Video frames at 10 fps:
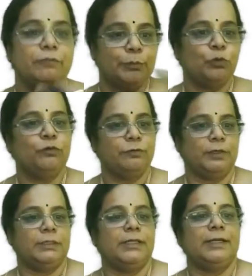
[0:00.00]
We move
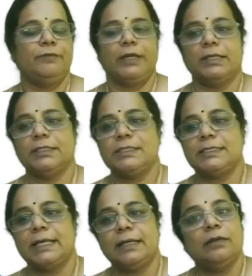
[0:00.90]
further and we
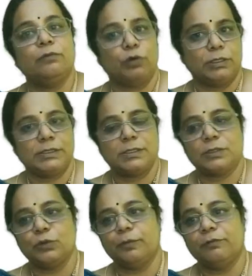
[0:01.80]
understand what is the
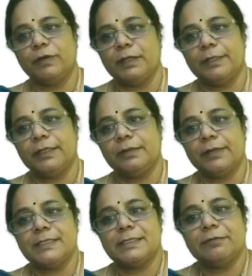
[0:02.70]
scope of fundamental rights.